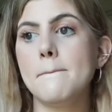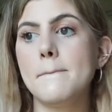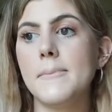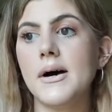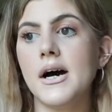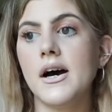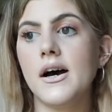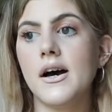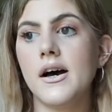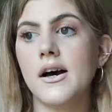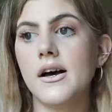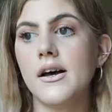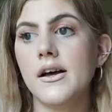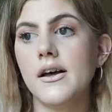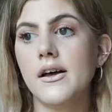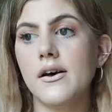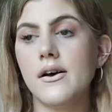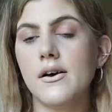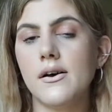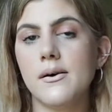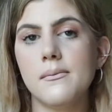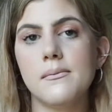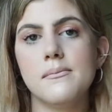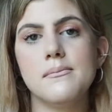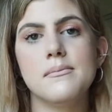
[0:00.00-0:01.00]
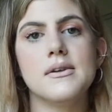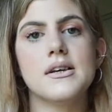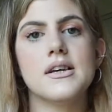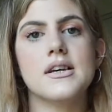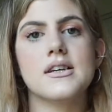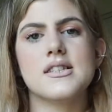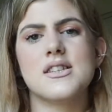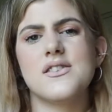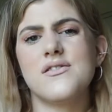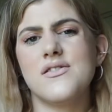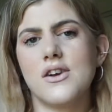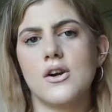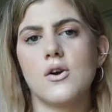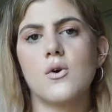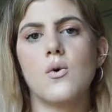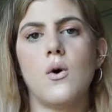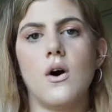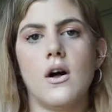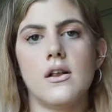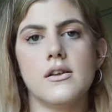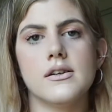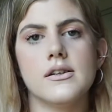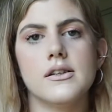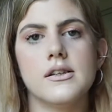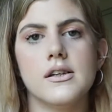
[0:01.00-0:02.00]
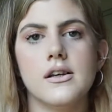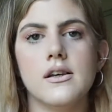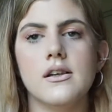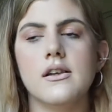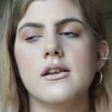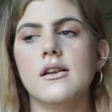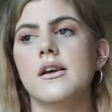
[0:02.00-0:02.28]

but because of their quality,